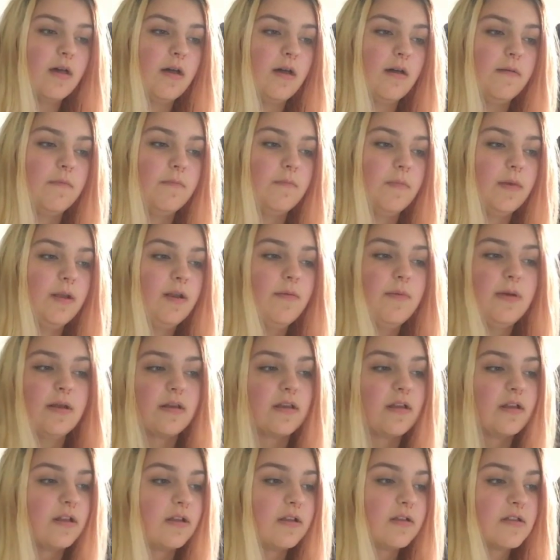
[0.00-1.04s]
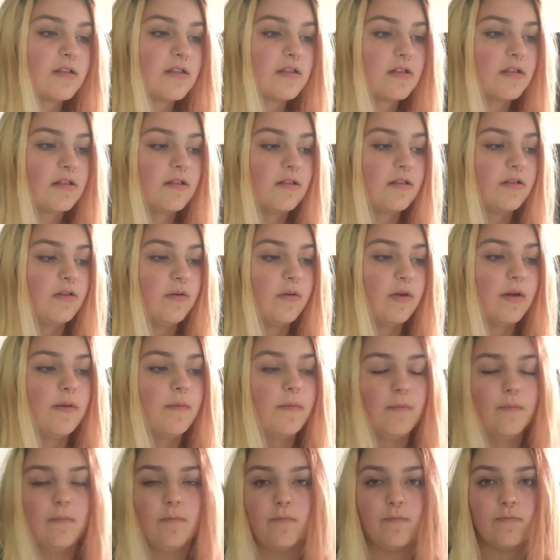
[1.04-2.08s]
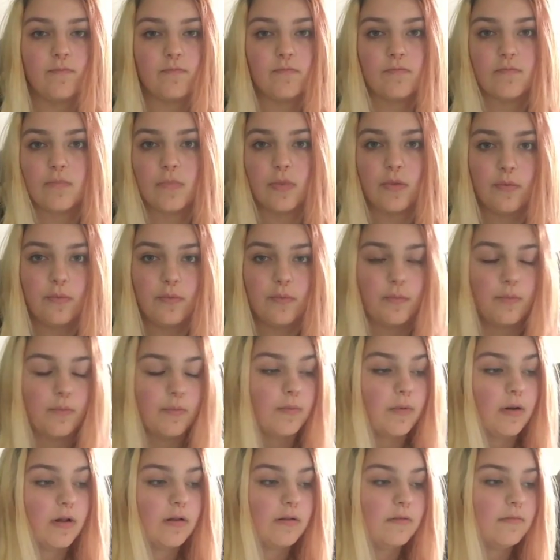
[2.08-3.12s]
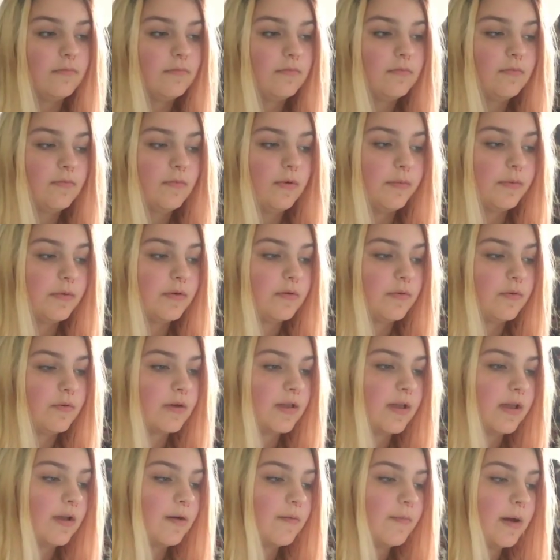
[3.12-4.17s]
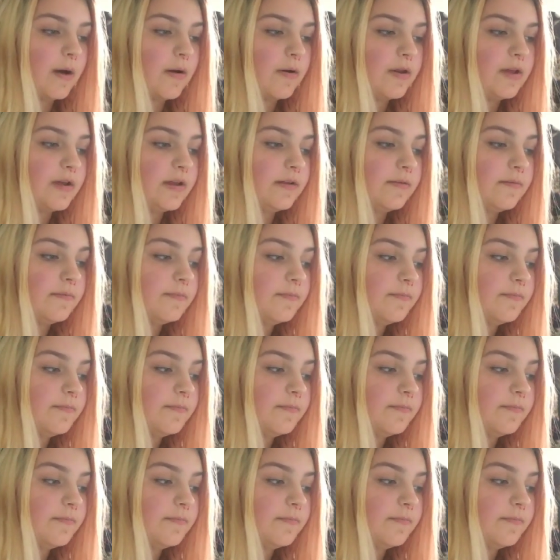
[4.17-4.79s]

And I mentioned this to him while we were talking about it.